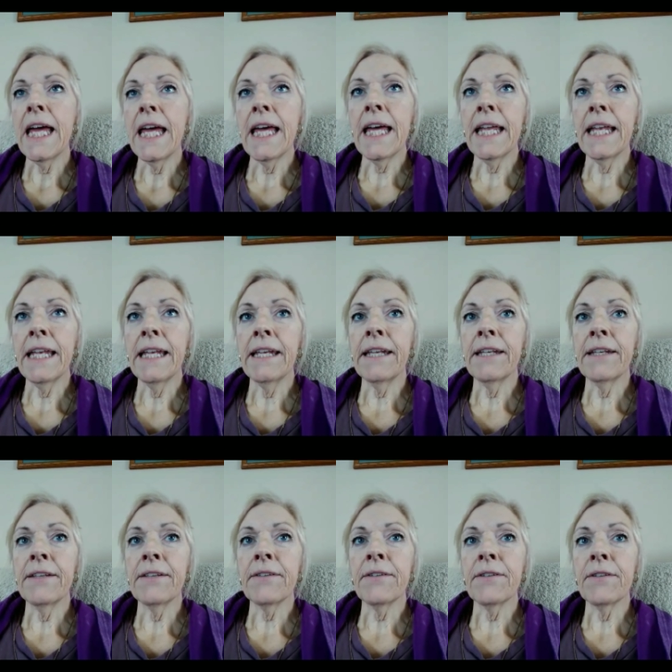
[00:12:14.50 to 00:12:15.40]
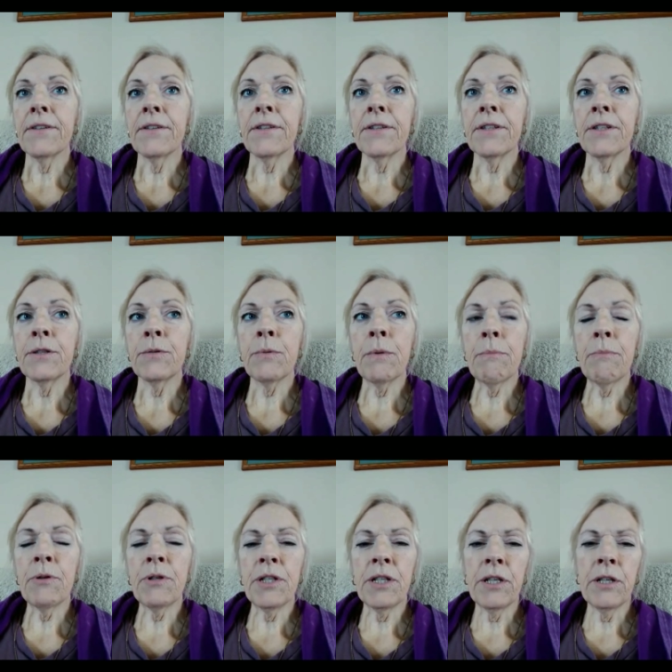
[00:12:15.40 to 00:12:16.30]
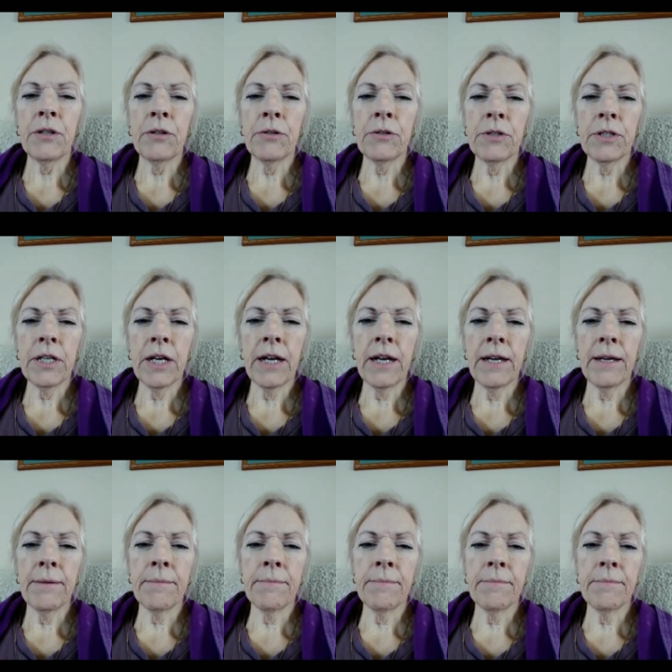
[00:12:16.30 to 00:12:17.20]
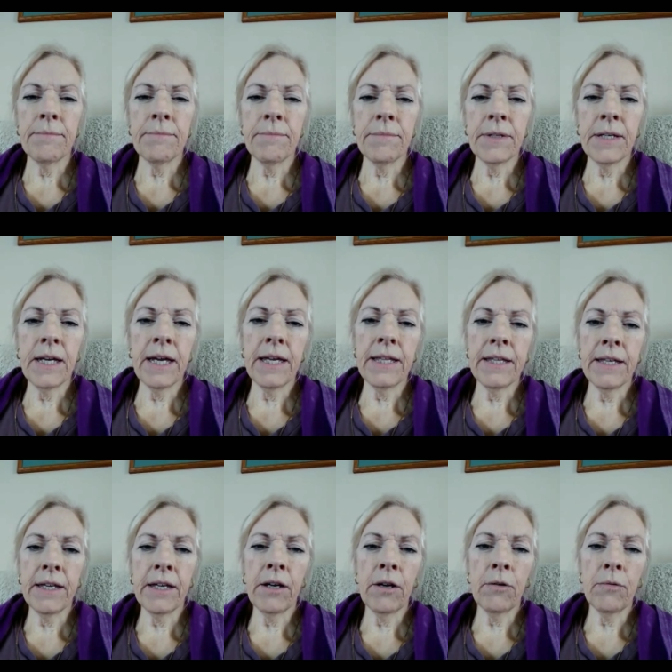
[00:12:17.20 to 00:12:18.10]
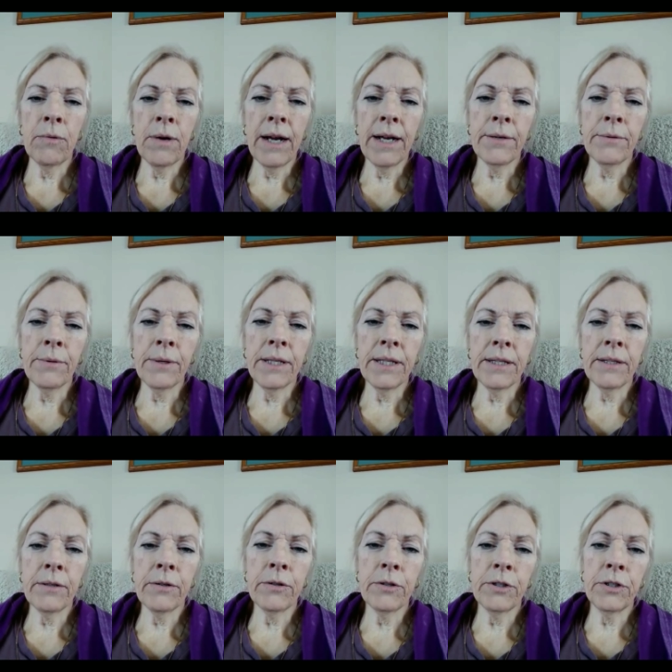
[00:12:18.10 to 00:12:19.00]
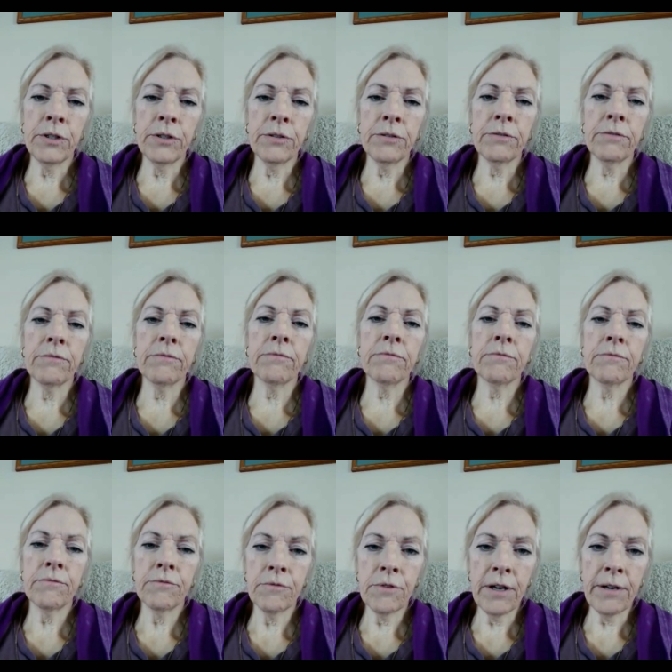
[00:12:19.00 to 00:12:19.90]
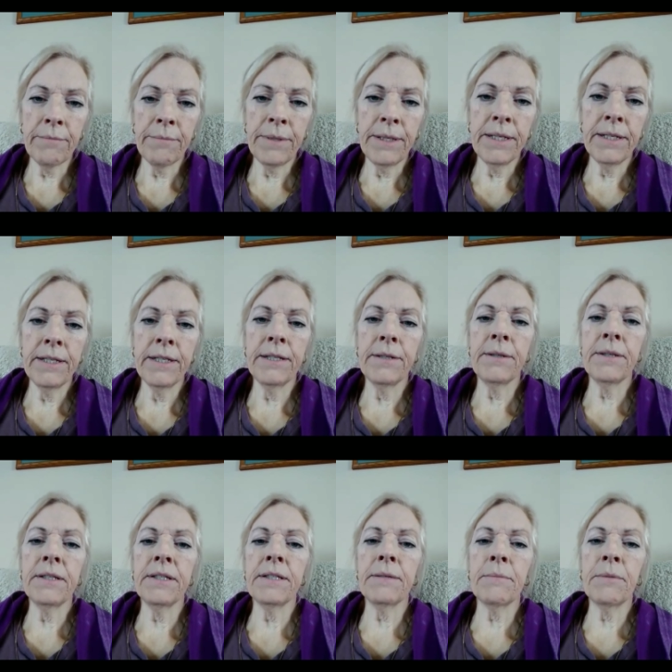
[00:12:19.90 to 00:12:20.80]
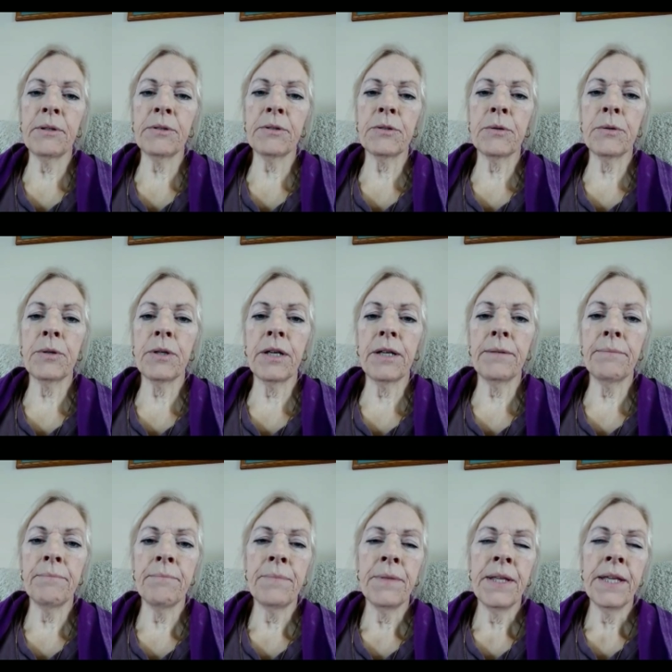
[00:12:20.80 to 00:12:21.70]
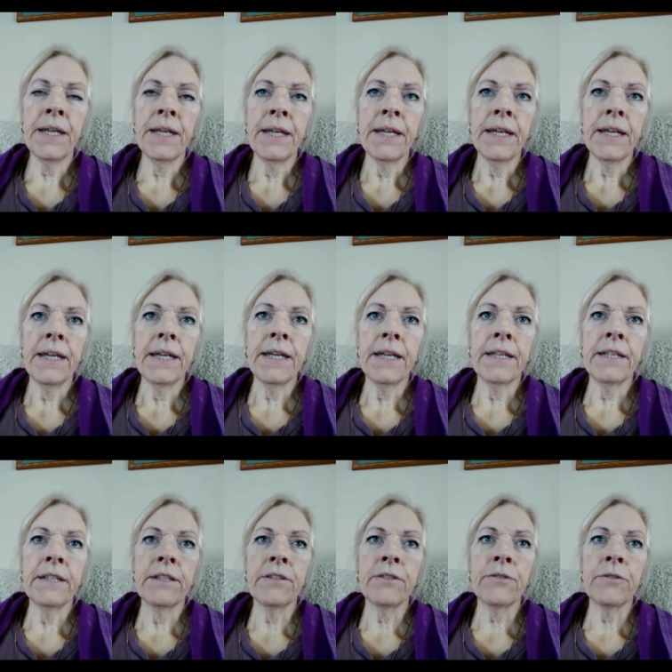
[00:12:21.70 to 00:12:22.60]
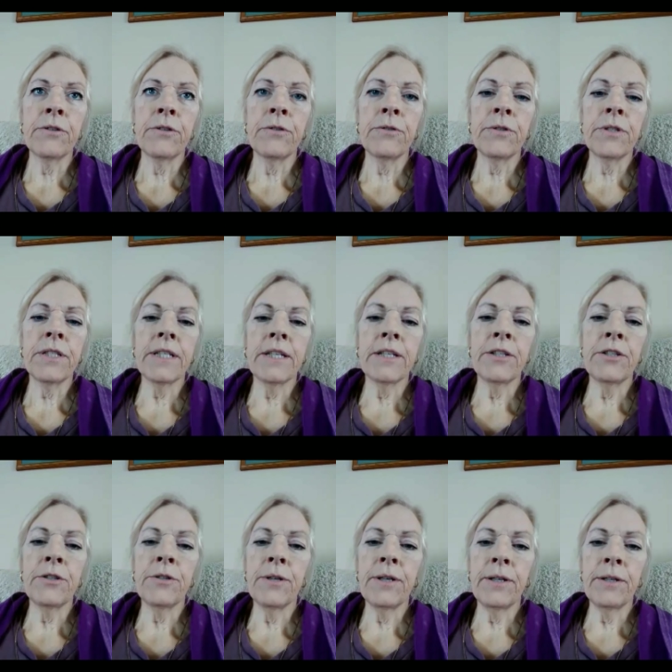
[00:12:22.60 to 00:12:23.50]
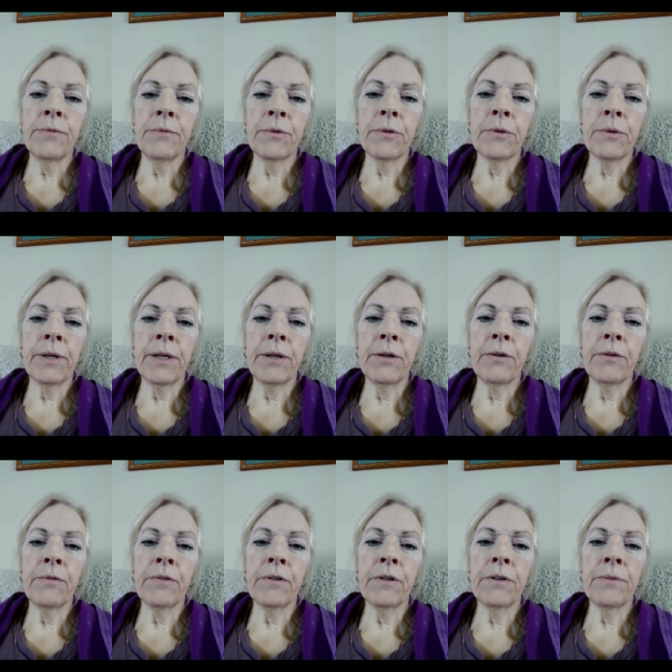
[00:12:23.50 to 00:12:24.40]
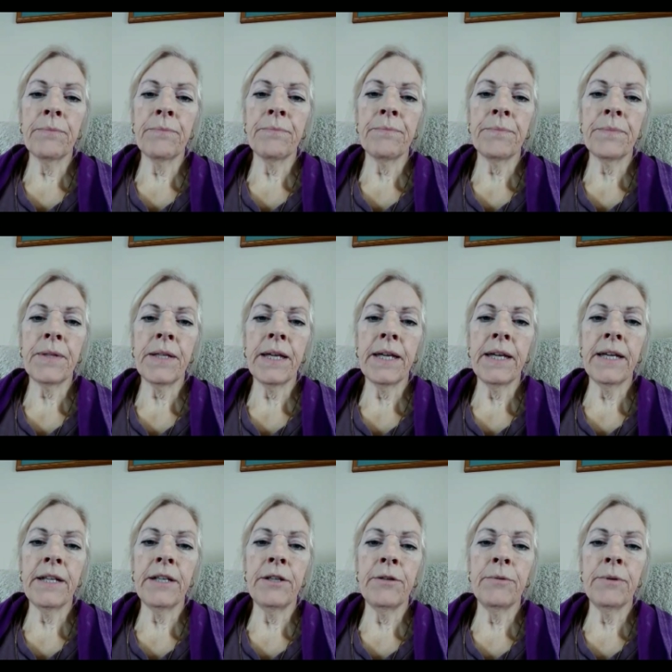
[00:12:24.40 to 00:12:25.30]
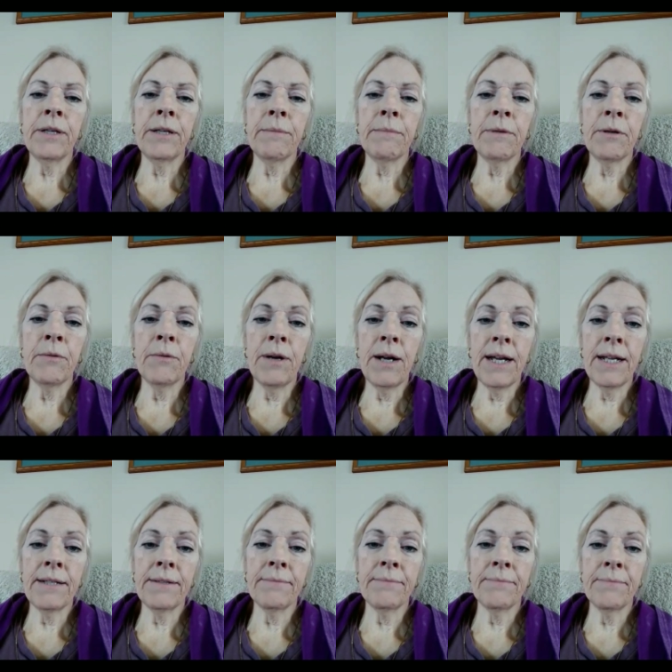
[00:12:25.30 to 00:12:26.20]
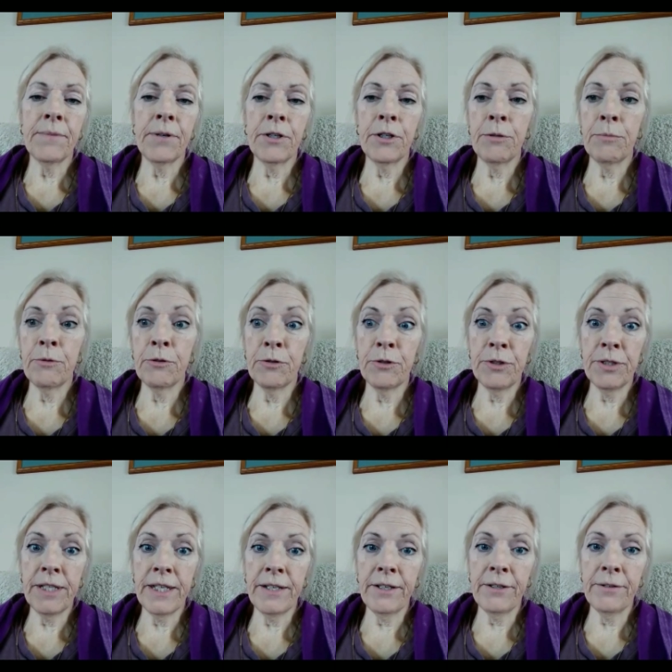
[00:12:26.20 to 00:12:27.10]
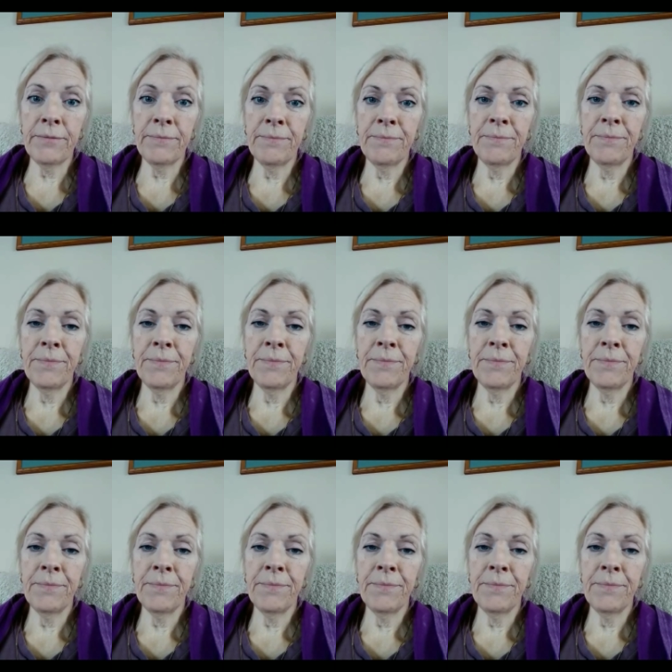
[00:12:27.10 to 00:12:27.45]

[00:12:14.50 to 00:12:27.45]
And this one particular time, the guy that I got a ride with couldn't drive me. He had something else going on. And so you said you were going over and you would give me a ride on your motorcycle.